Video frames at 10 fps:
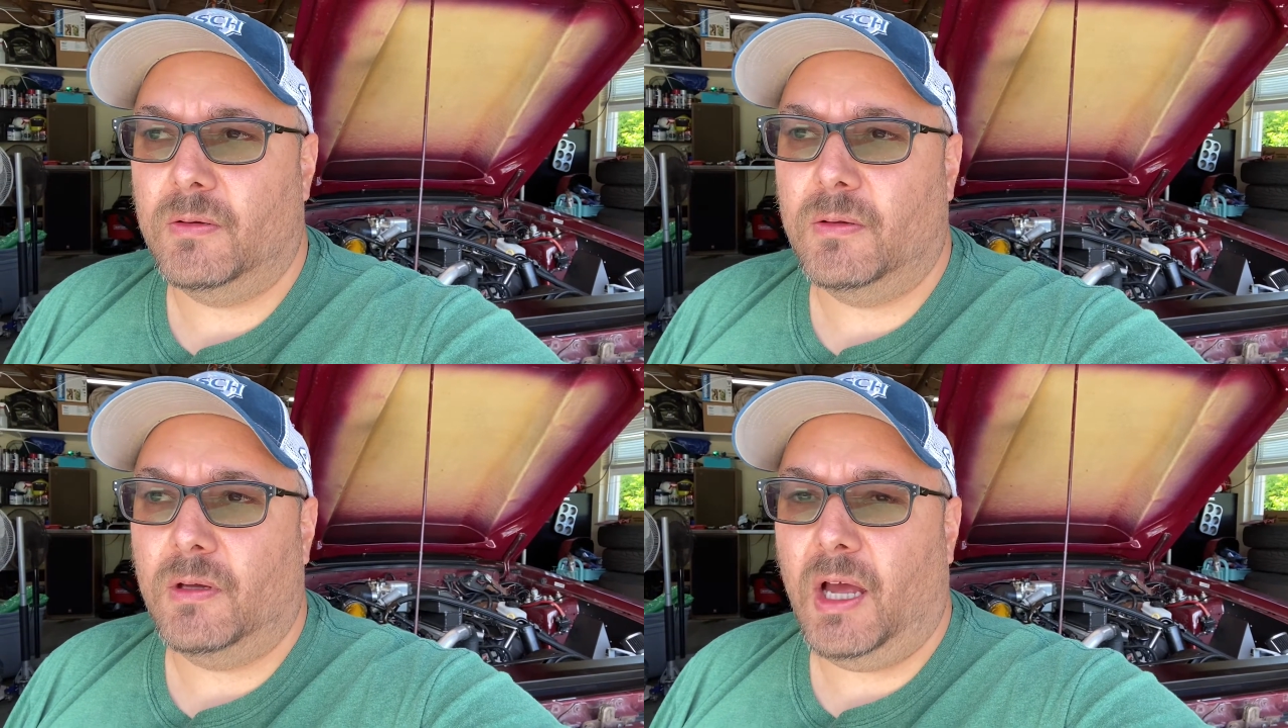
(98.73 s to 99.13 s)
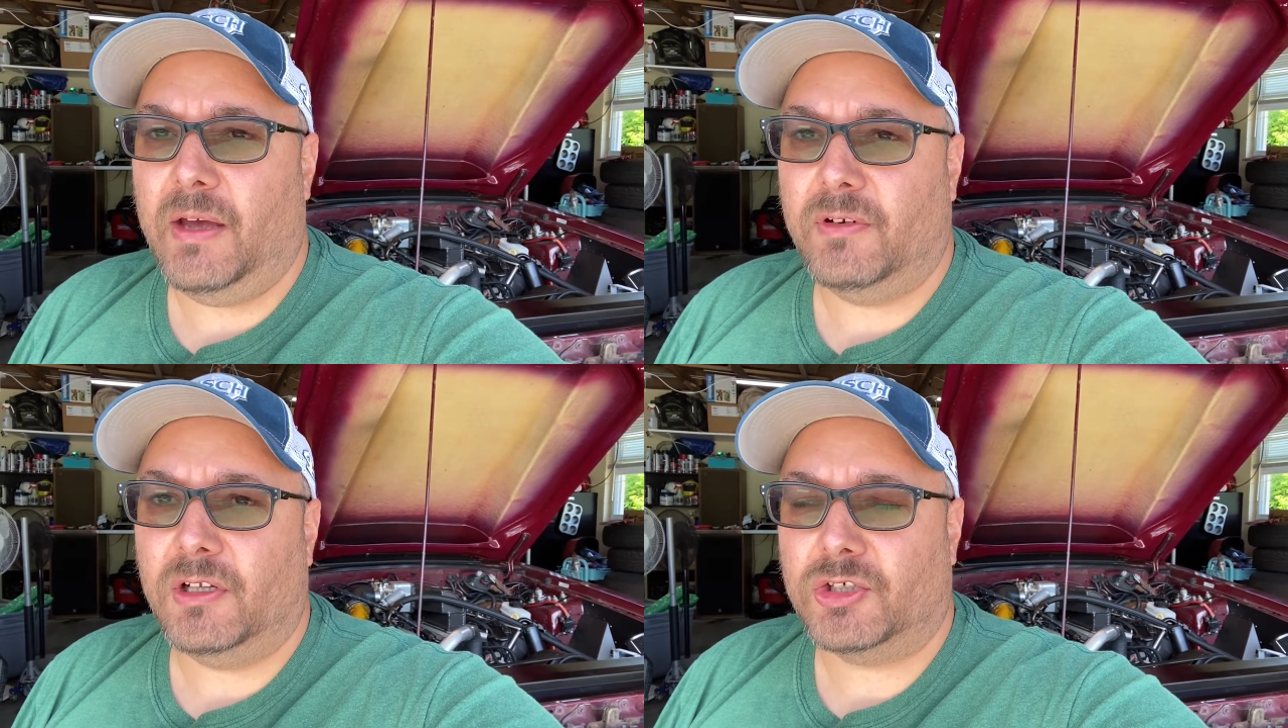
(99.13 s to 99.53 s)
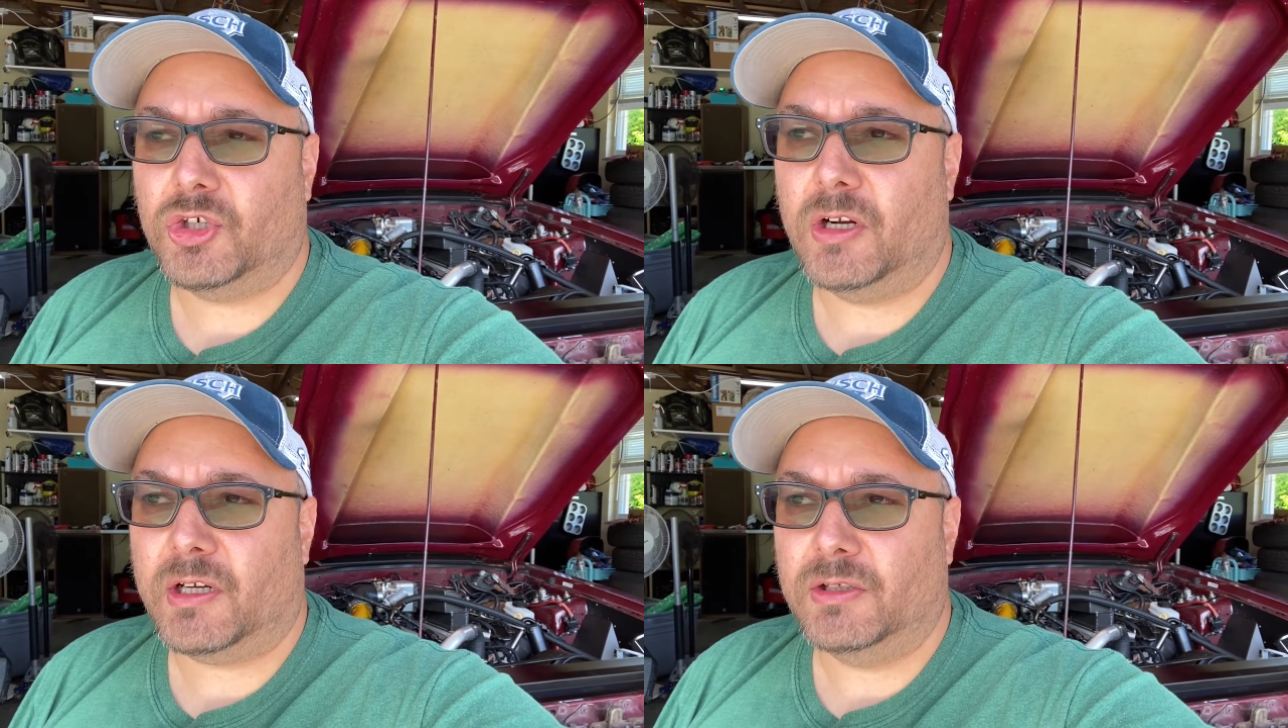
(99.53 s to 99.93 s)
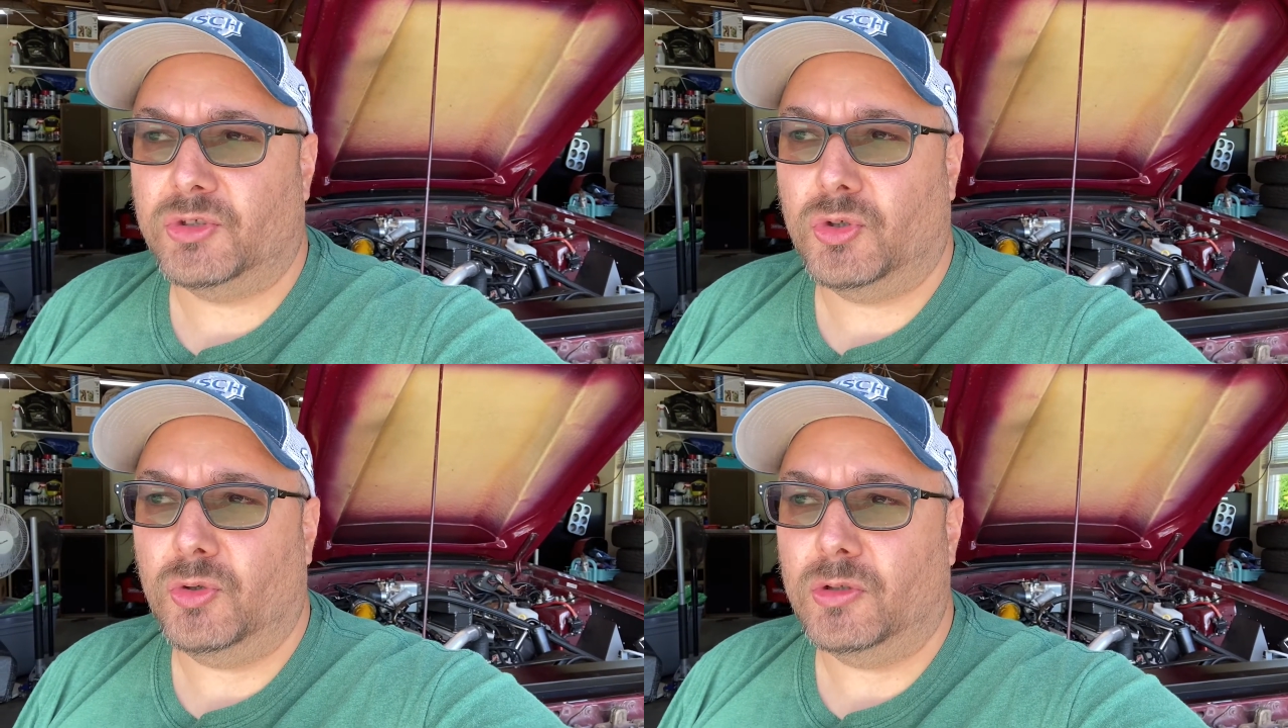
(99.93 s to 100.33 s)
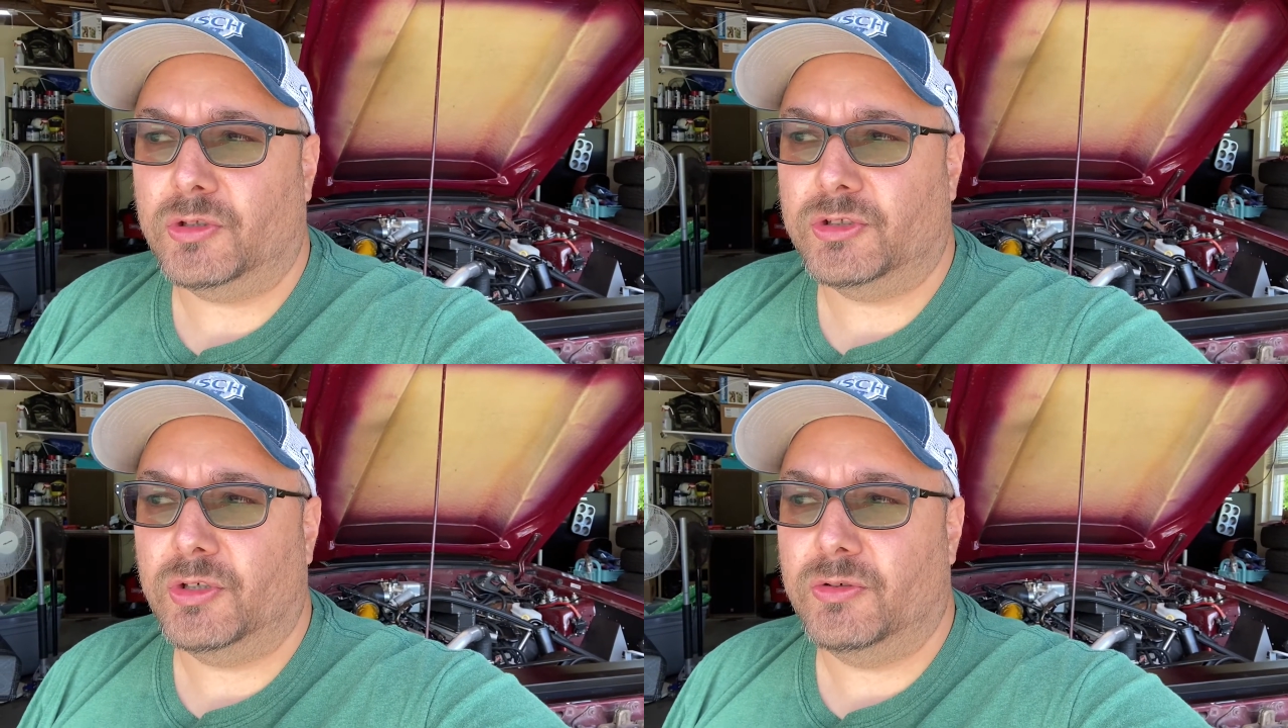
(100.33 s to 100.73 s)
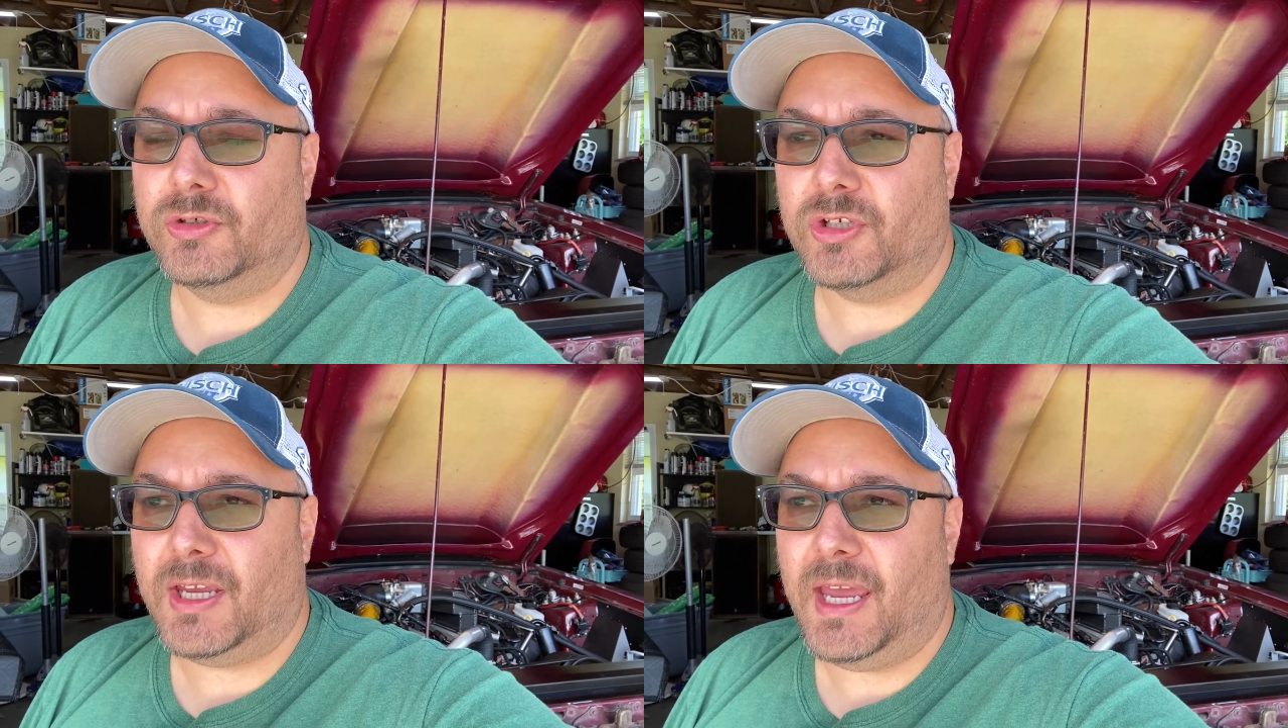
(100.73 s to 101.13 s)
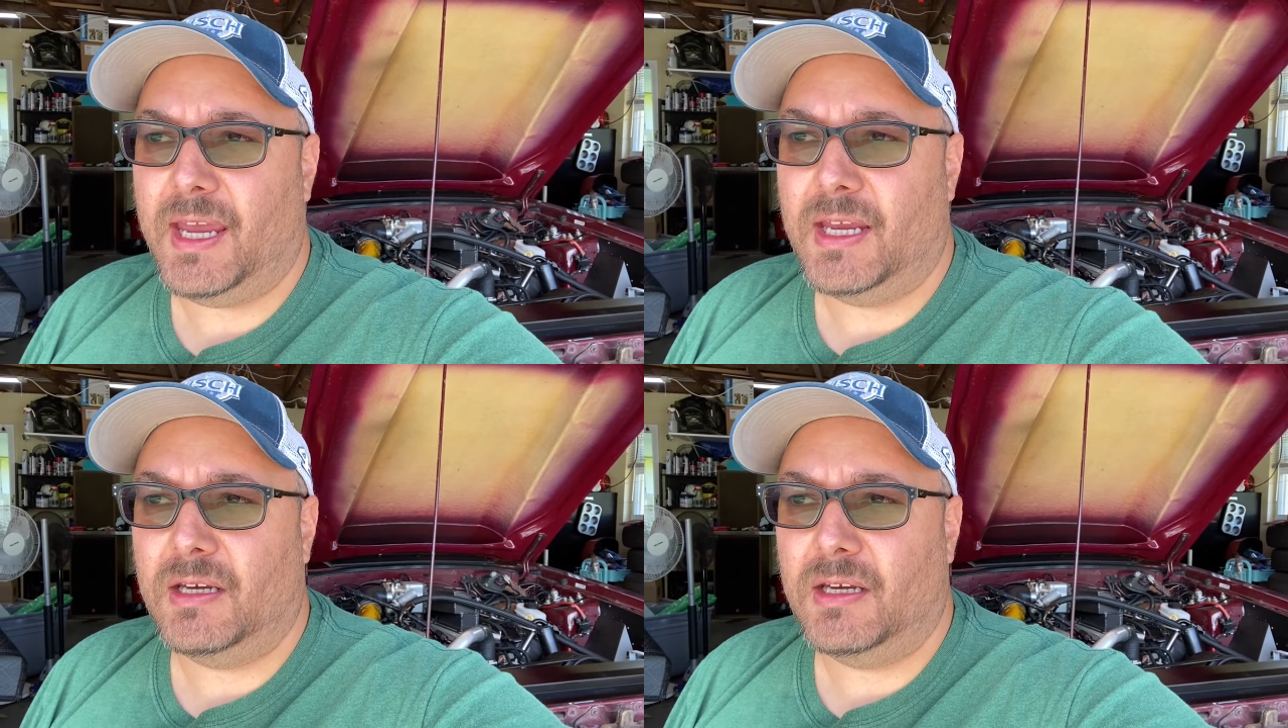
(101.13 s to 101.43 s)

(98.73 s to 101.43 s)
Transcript: I have an electronic controller, so there's a gain